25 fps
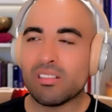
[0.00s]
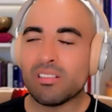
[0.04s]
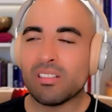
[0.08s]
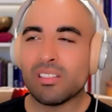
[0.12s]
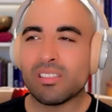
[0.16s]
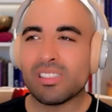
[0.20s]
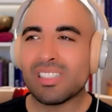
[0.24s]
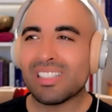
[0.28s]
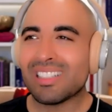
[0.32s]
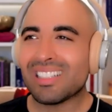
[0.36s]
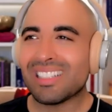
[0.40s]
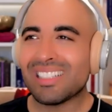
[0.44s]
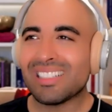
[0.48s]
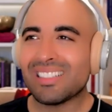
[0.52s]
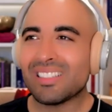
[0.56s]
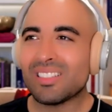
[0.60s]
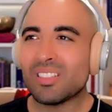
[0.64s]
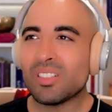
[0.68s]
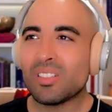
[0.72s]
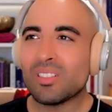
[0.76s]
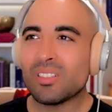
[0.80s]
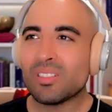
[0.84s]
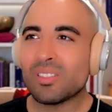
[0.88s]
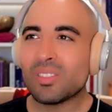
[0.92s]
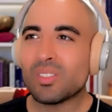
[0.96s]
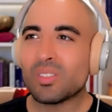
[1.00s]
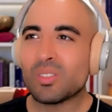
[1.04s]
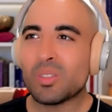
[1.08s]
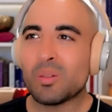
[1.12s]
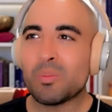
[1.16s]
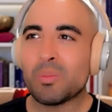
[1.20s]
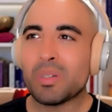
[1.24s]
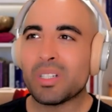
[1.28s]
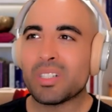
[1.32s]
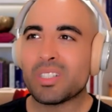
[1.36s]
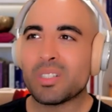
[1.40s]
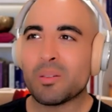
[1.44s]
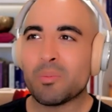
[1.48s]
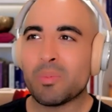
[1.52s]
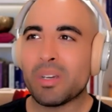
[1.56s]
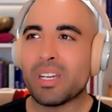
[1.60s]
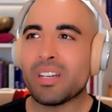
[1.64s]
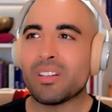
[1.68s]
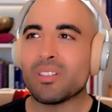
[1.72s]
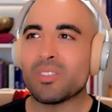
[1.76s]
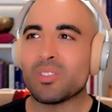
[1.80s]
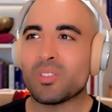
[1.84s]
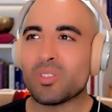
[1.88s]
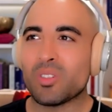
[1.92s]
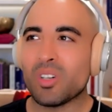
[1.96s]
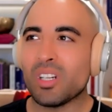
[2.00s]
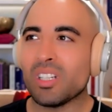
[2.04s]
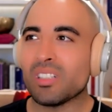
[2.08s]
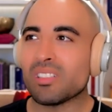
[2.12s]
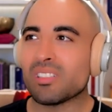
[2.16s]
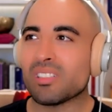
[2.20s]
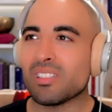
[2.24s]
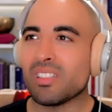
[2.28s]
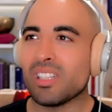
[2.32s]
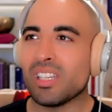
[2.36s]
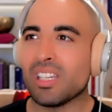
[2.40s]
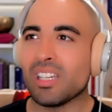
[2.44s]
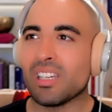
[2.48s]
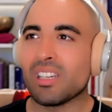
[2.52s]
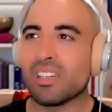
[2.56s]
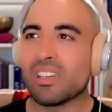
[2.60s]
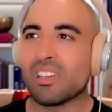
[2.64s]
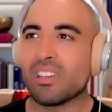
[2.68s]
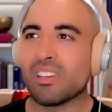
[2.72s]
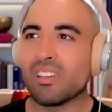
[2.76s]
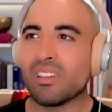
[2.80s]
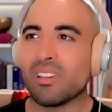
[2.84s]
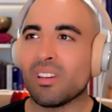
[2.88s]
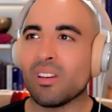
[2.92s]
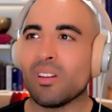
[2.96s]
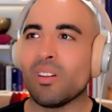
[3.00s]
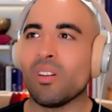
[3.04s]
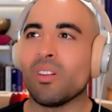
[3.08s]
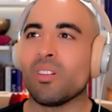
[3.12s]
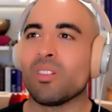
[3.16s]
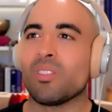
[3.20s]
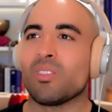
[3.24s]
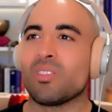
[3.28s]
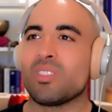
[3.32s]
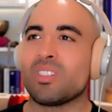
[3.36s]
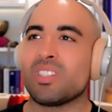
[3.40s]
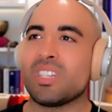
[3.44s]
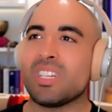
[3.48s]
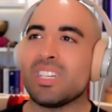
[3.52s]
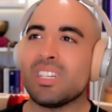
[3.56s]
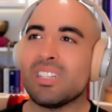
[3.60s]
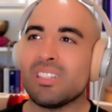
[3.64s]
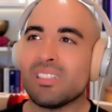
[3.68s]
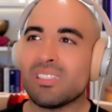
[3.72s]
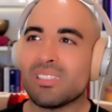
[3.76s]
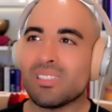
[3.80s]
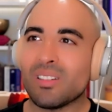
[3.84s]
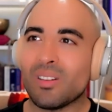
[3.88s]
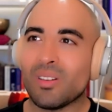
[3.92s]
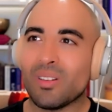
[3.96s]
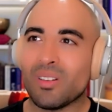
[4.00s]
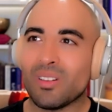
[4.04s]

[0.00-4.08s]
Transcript: And I was like, it's not so much about trust. Like, you know, she's